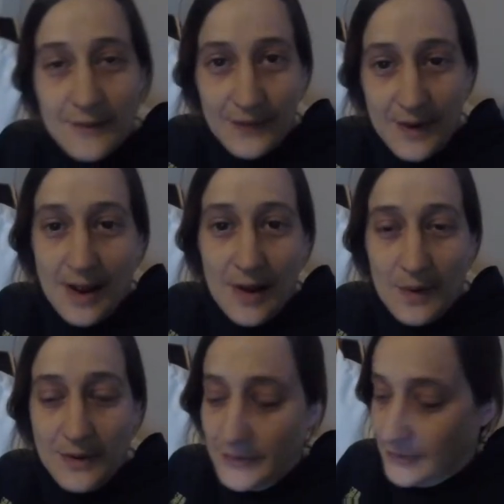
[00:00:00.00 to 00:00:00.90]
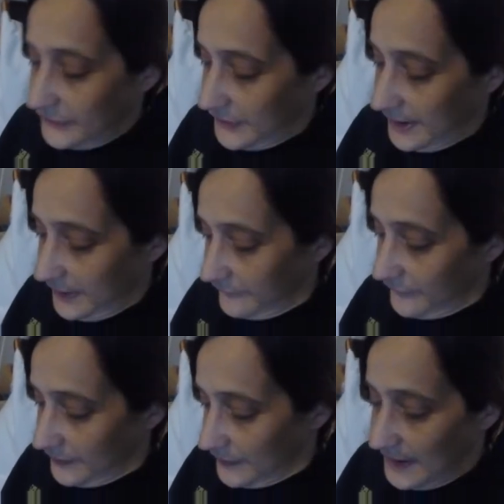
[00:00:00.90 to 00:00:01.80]
thing I want to achieve,
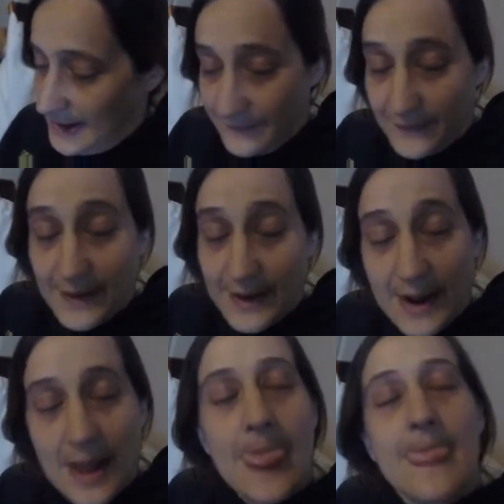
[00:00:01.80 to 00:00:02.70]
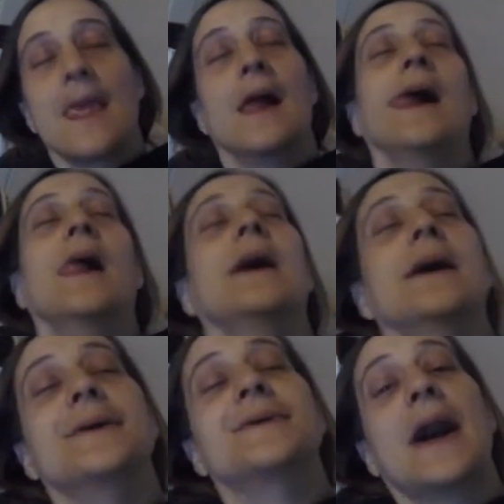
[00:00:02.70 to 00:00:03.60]
the ninth thing,
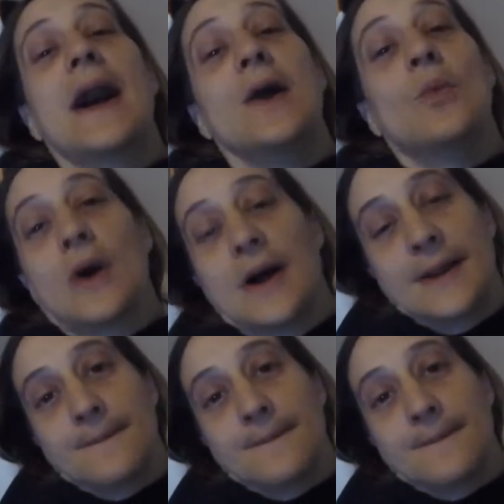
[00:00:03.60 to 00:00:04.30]
is I want